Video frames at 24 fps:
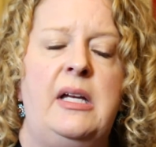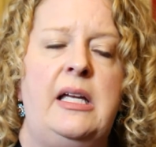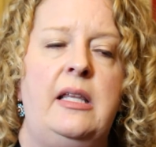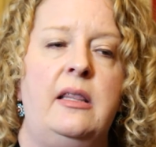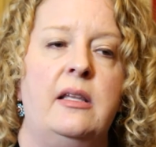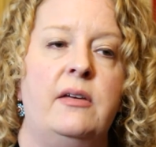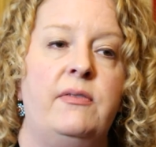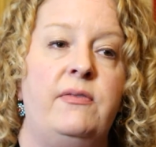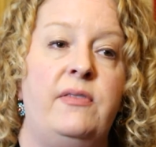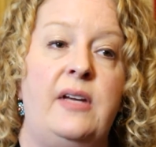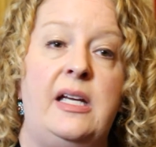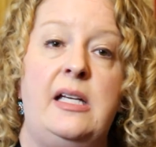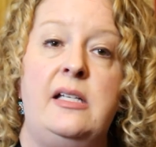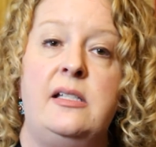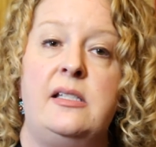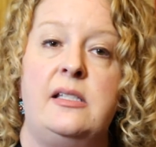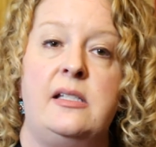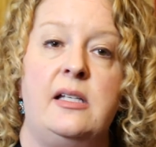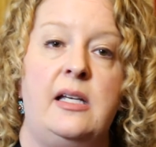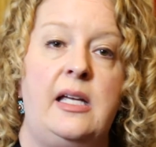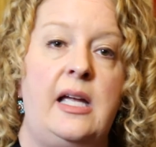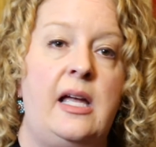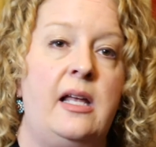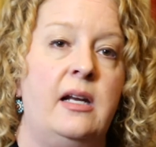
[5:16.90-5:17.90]
in the
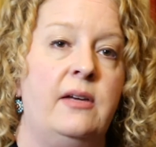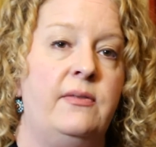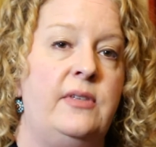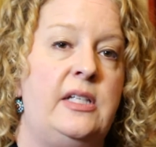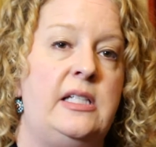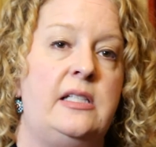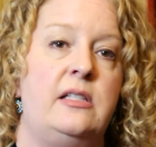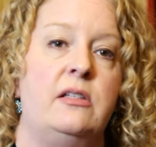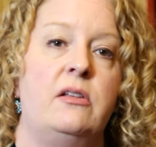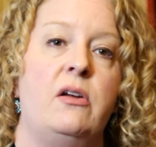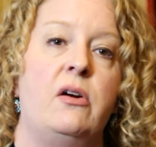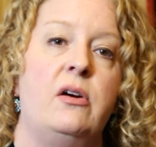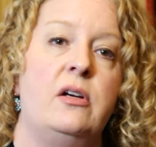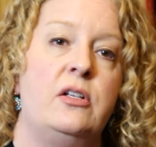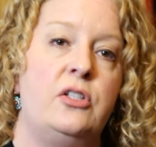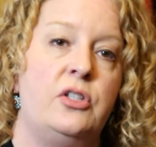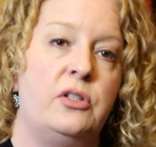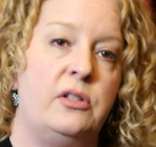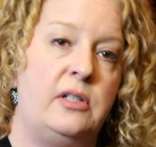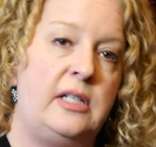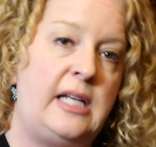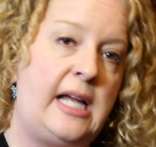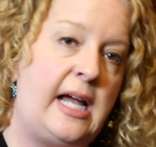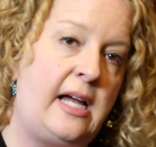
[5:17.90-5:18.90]
face, again, of these
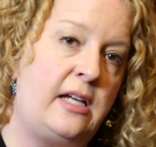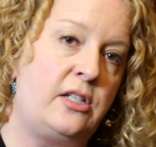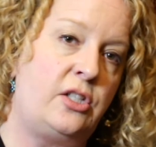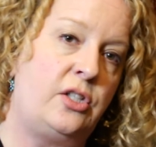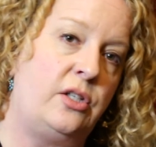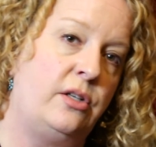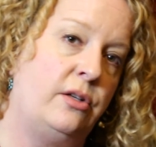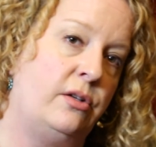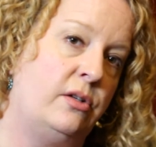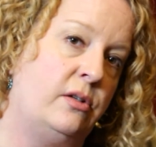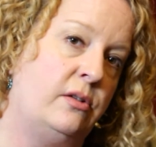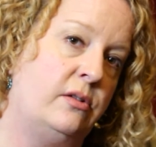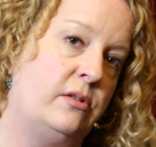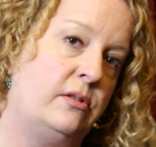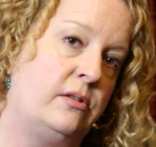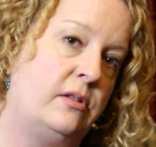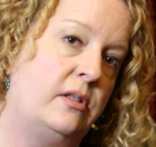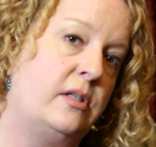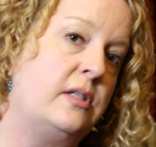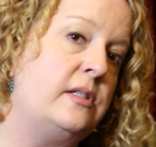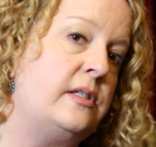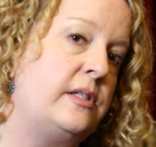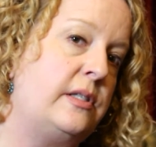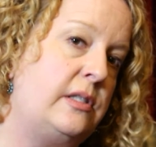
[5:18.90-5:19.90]
larger national
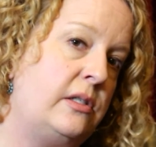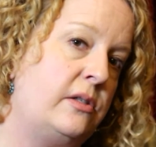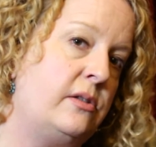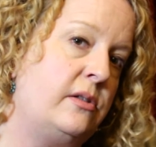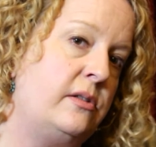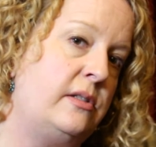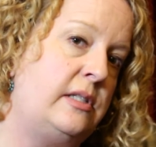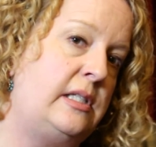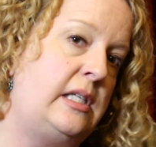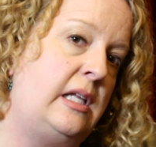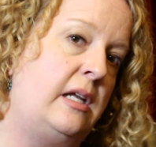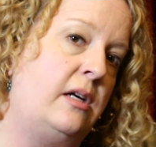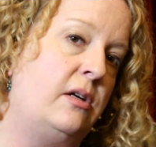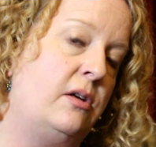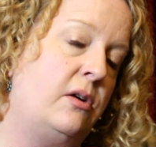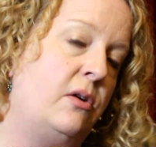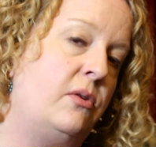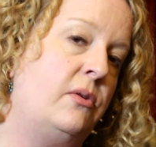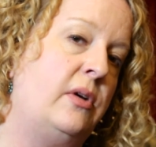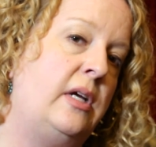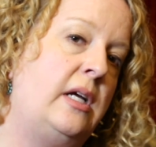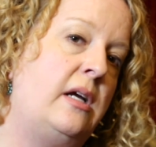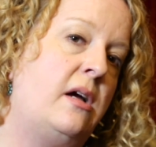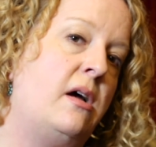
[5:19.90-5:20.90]
concerns that are
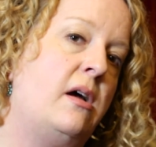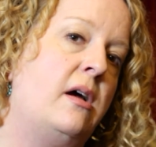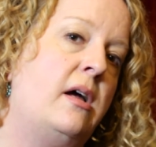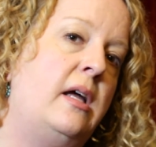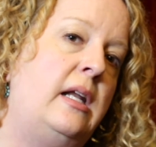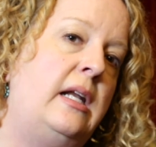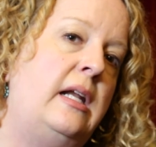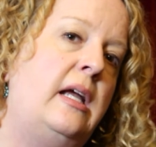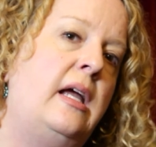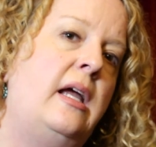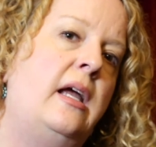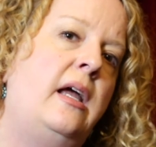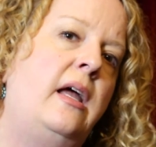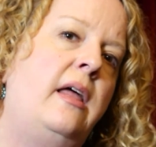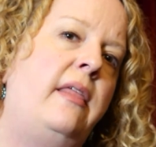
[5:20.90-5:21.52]
going on